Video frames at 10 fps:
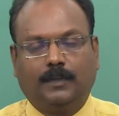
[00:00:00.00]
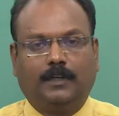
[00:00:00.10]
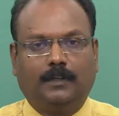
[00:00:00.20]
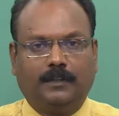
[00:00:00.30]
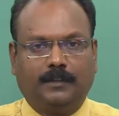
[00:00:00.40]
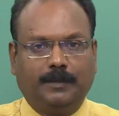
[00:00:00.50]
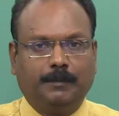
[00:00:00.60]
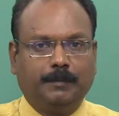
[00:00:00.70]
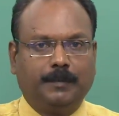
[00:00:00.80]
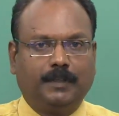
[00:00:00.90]
And
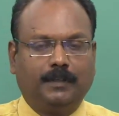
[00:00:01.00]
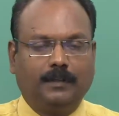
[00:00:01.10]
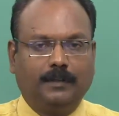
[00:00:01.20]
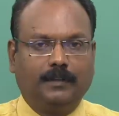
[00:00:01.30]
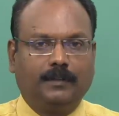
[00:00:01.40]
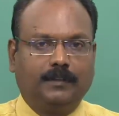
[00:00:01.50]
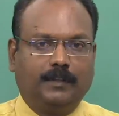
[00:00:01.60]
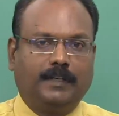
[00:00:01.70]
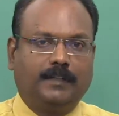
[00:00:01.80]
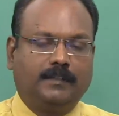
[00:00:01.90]
remember,
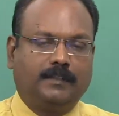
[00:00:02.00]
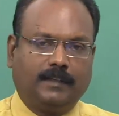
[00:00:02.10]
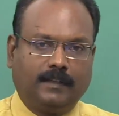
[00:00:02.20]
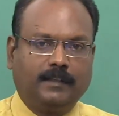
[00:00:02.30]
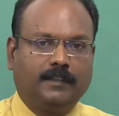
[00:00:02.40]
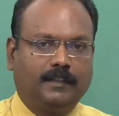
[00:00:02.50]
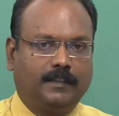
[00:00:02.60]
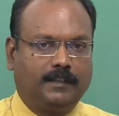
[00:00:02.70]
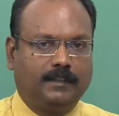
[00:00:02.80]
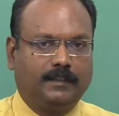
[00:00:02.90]
it has started
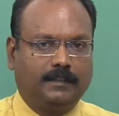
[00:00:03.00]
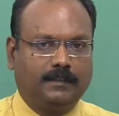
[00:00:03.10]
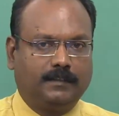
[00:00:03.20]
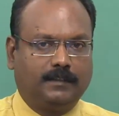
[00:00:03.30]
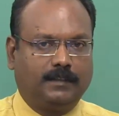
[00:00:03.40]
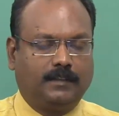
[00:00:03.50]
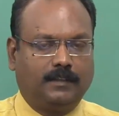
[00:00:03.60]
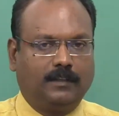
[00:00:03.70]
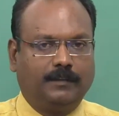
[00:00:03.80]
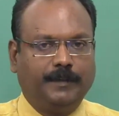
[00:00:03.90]
already. So, it is
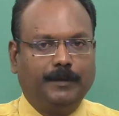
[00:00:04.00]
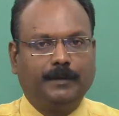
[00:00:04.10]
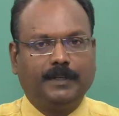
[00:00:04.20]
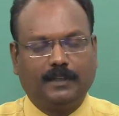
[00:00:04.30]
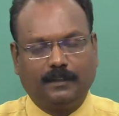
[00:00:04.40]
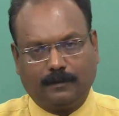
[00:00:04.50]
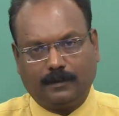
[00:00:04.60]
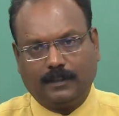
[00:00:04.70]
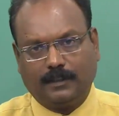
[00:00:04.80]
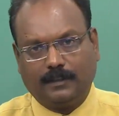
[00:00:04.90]
not when you get the call
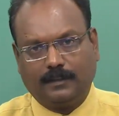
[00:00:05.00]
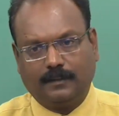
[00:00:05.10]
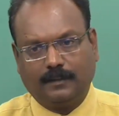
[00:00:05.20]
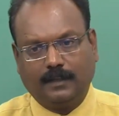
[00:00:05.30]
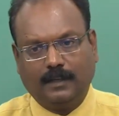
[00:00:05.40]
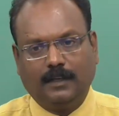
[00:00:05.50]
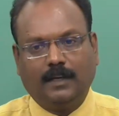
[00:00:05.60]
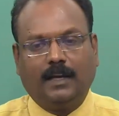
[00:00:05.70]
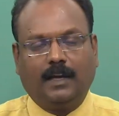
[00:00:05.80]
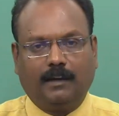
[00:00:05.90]
letter.
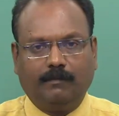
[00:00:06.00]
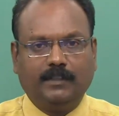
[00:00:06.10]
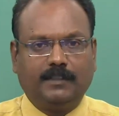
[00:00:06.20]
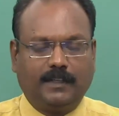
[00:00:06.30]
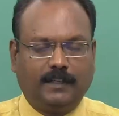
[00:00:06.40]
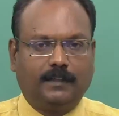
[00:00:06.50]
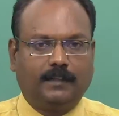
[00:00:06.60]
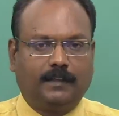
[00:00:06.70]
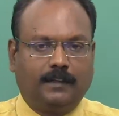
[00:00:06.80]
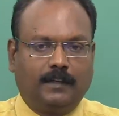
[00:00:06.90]
Having said
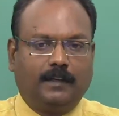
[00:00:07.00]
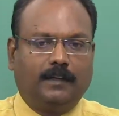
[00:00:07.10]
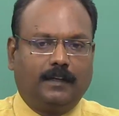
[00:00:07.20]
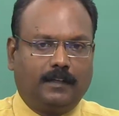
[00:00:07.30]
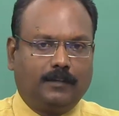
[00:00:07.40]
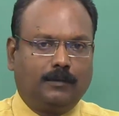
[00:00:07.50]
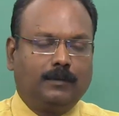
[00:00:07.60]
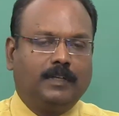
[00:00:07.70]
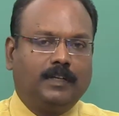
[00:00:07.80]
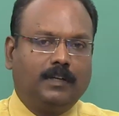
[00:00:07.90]
that, let us
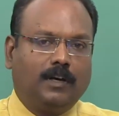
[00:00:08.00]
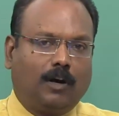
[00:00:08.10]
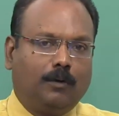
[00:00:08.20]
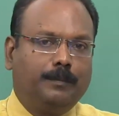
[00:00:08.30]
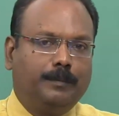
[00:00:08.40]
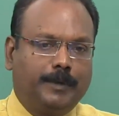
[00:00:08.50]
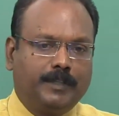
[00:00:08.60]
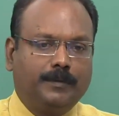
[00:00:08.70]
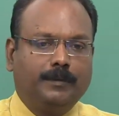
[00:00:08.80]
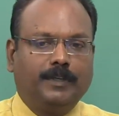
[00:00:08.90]
look at how
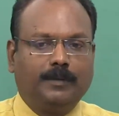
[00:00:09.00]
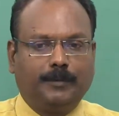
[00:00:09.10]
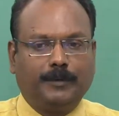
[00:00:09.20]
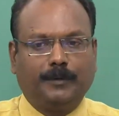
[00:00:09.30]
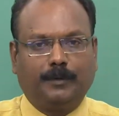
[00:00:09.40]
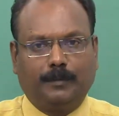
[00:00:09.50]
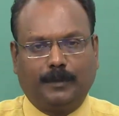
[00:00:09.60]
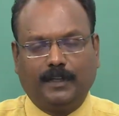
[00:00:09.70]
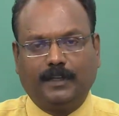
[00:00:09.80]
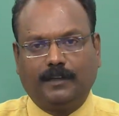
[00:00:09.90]
best you can put your
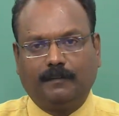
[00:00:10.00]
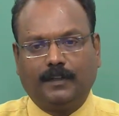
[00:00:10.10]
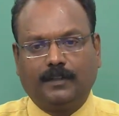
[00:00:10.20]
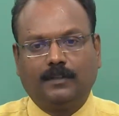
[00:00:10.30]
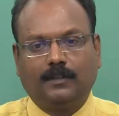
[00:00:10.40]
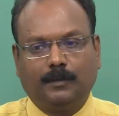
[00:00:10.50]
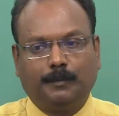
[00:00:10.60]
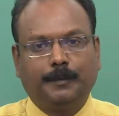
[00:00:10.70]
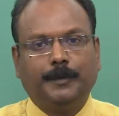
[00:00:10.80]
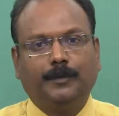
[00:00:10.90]
body language the
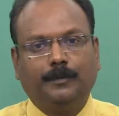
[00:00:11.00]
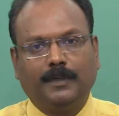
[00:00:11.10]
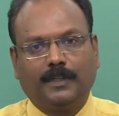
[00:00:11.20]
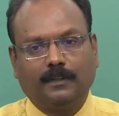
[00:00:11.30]
moment you get